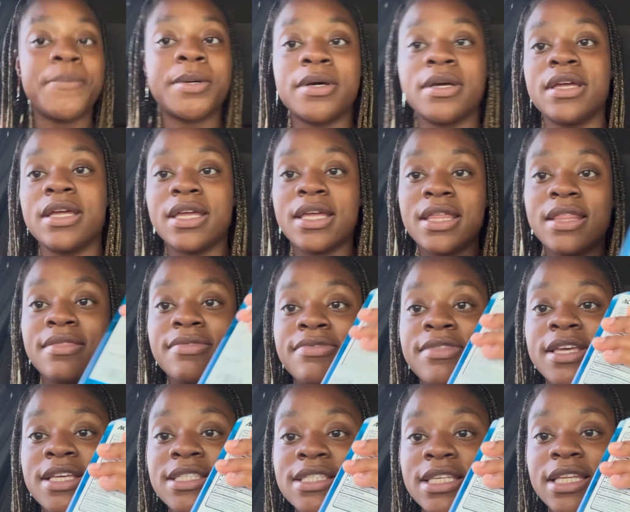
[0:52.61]
put
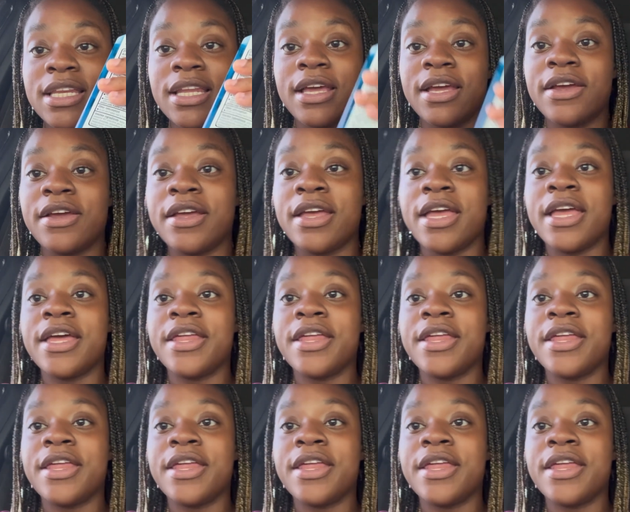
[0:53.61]
this in there.